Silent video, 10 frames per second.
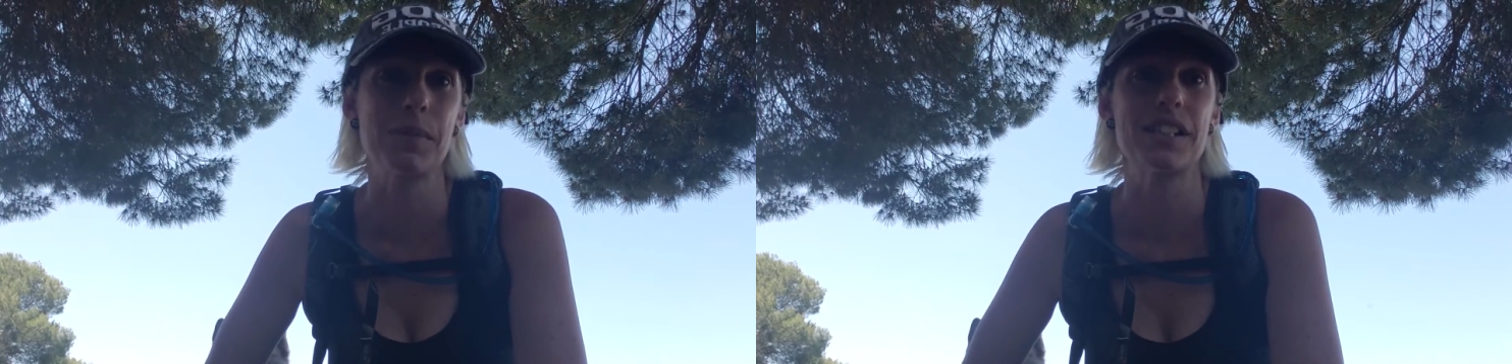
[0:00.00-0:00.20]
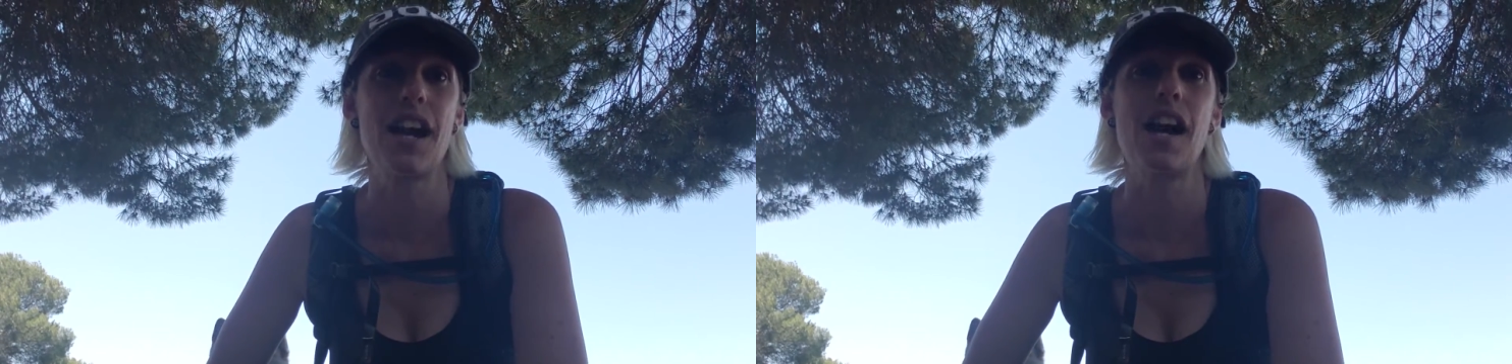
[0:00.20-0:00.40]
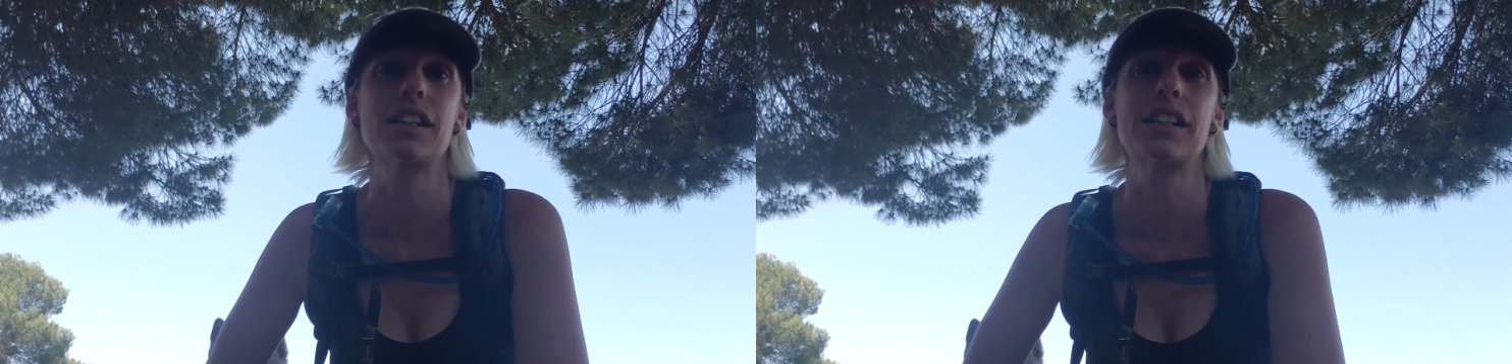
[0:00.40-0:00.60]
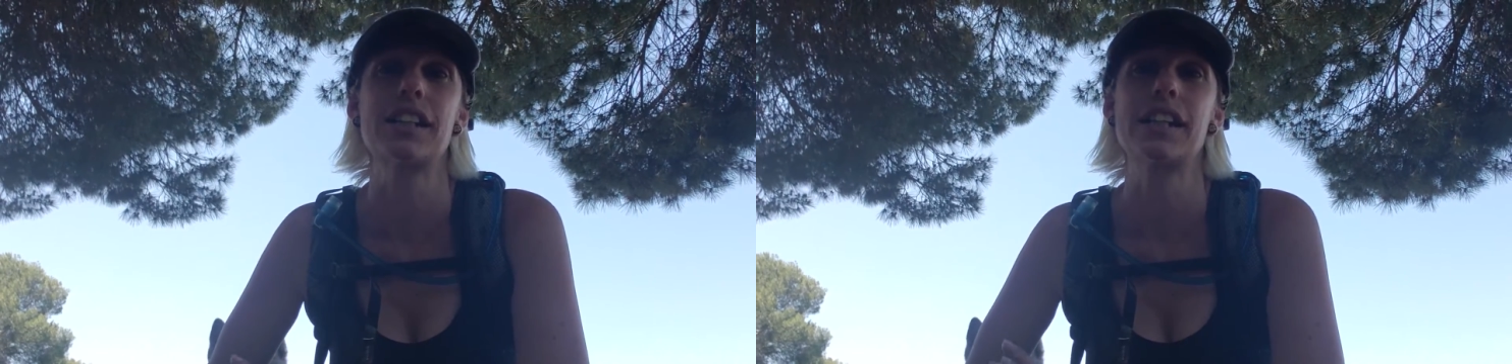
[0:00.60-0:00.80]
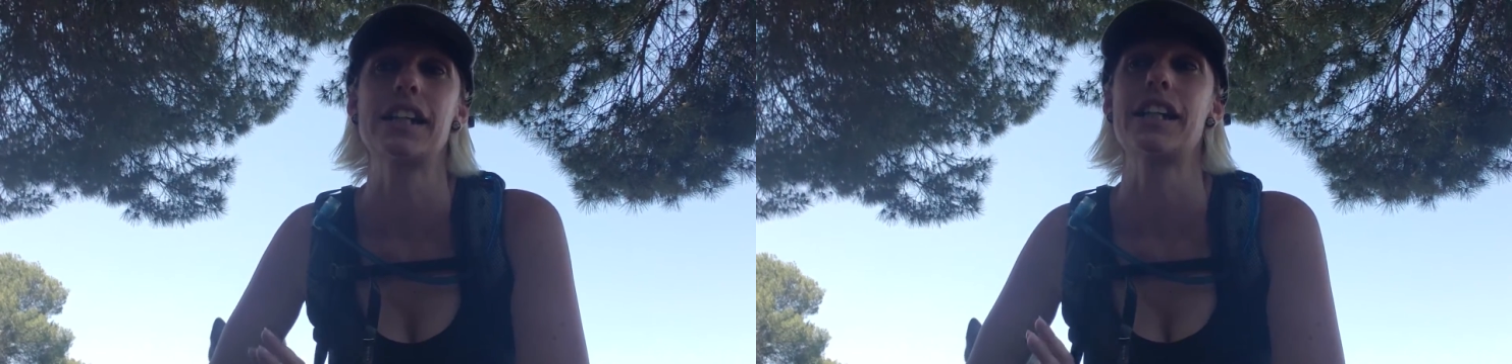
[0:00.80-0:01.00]

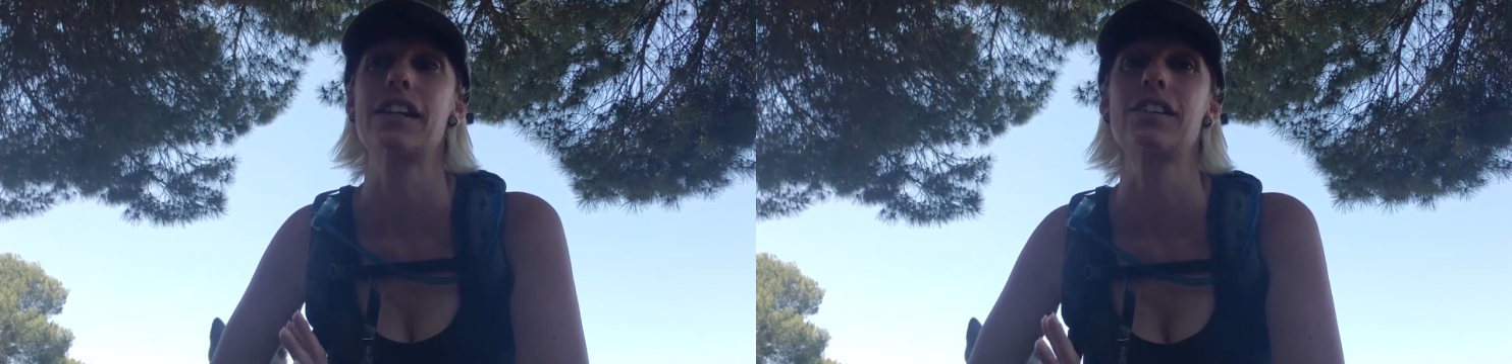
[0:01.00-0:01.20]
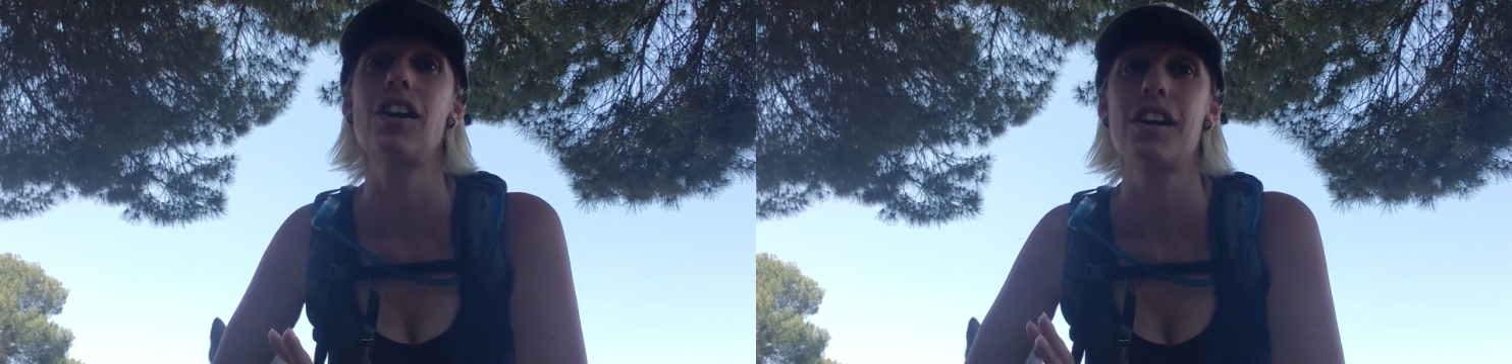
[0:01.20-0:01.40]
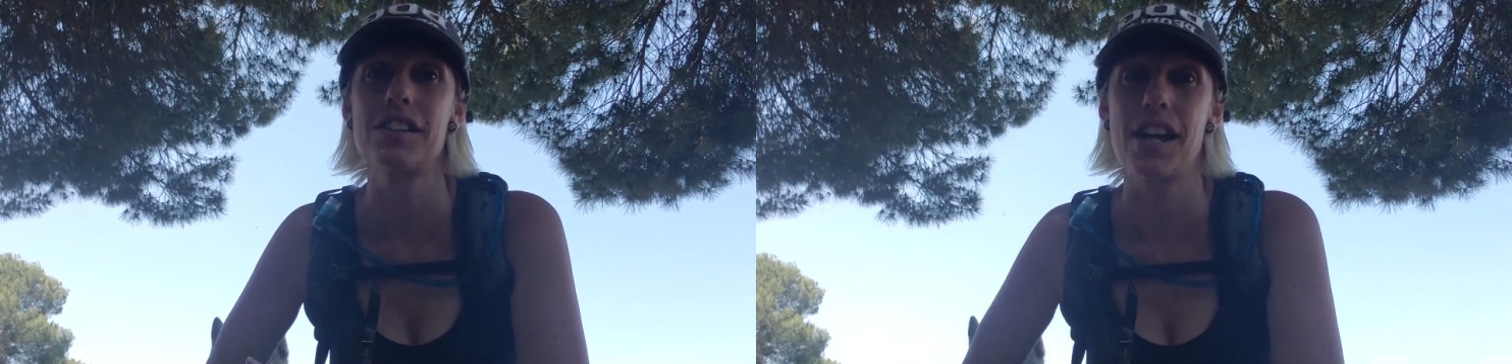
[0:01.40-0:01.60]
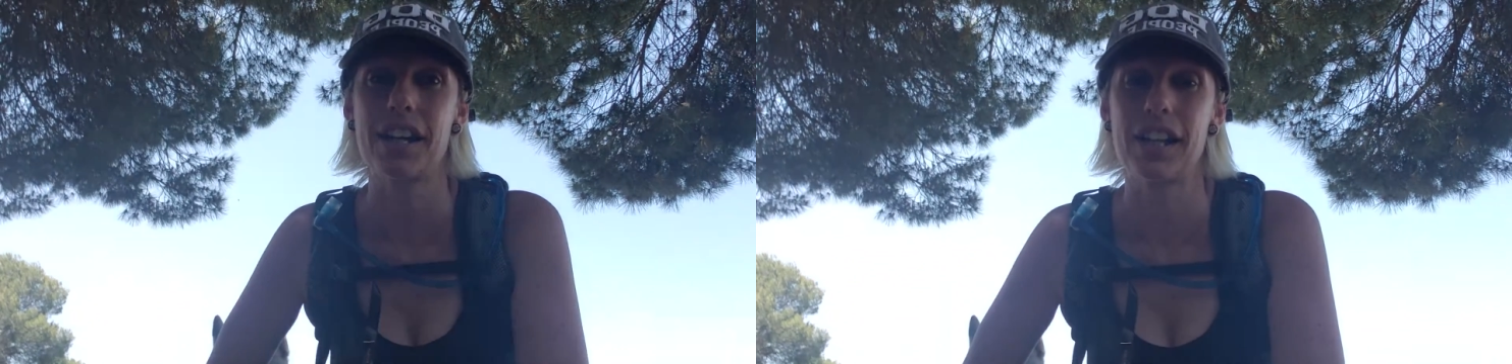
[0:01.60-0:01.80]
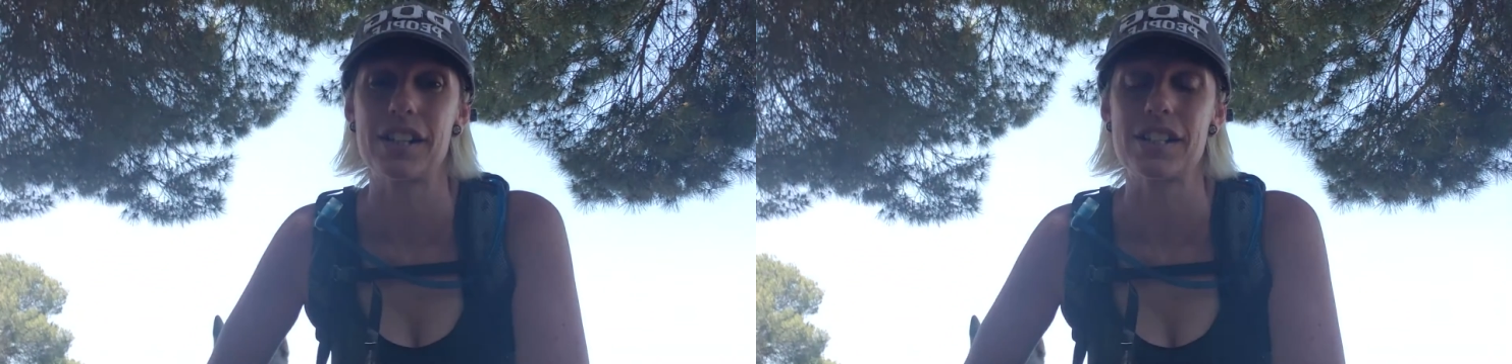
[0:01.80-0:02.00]
mentality and a lot of
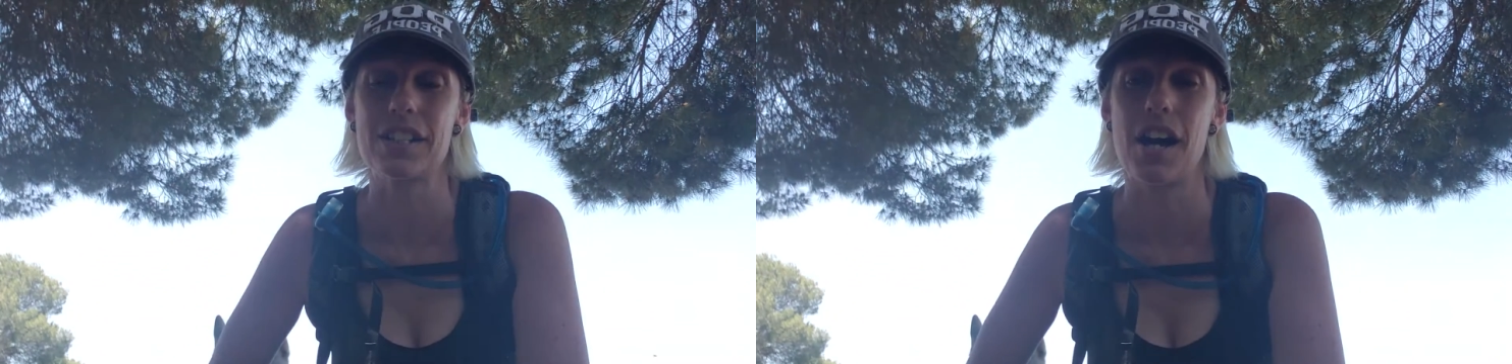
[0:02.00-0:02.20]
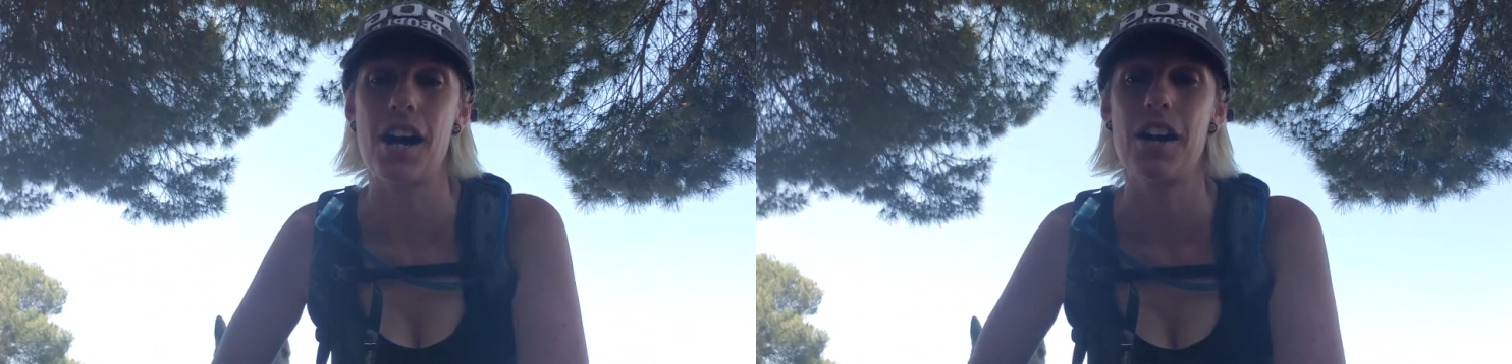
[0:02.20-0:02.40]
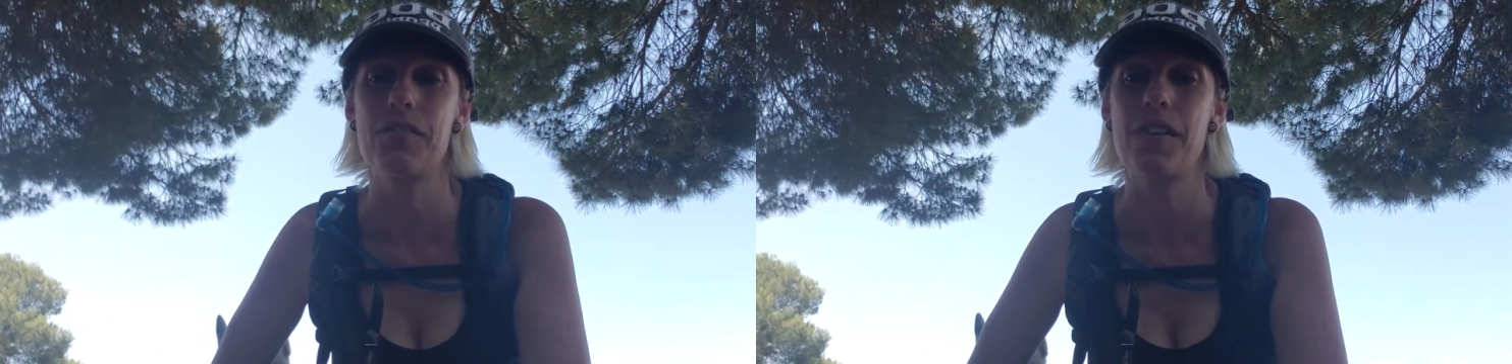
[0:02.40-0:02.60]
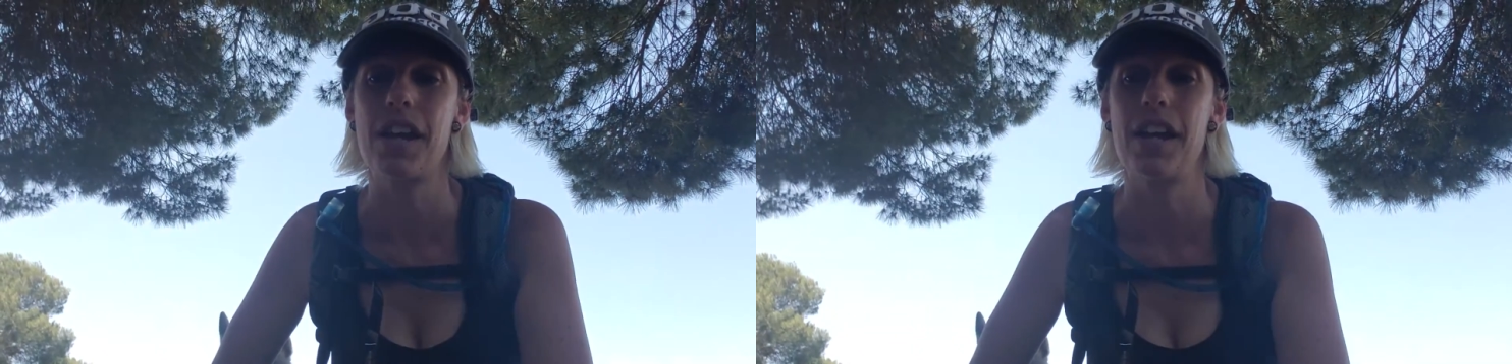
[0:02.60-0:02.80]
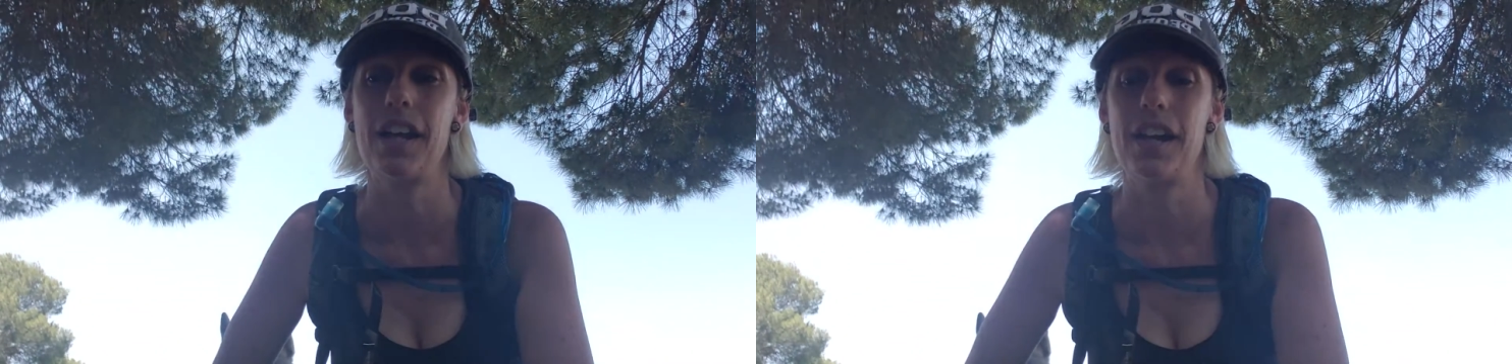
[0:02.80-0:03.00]
that kind of stuff,
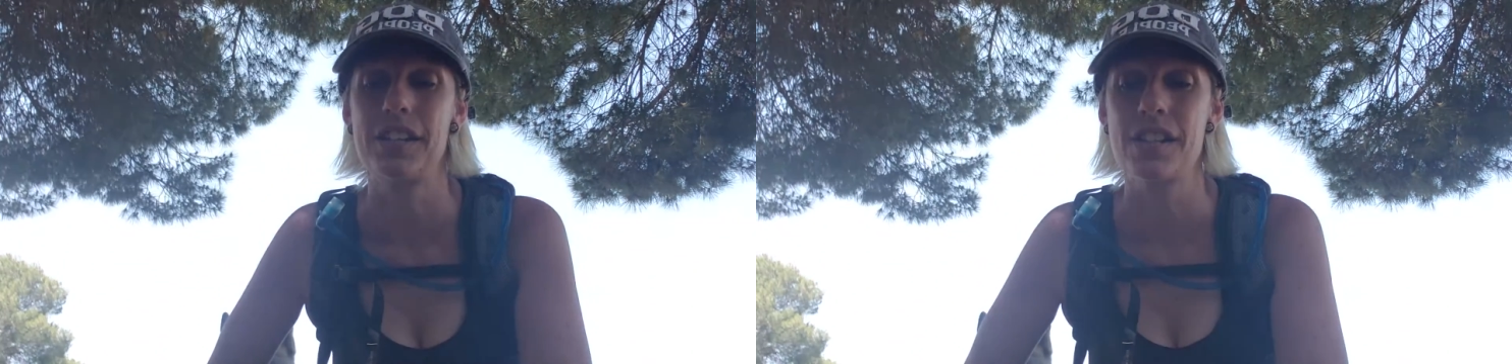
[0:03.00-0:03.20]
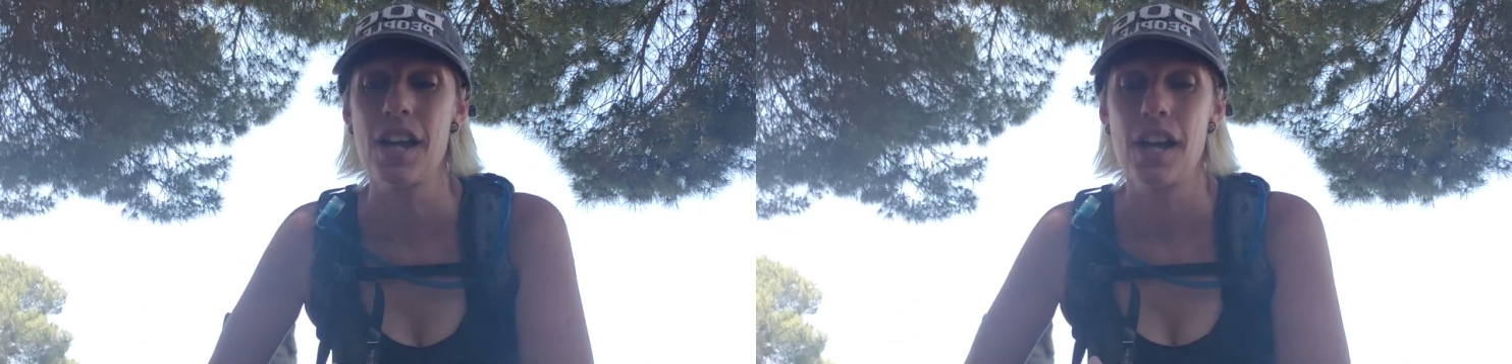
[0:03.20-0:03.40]
and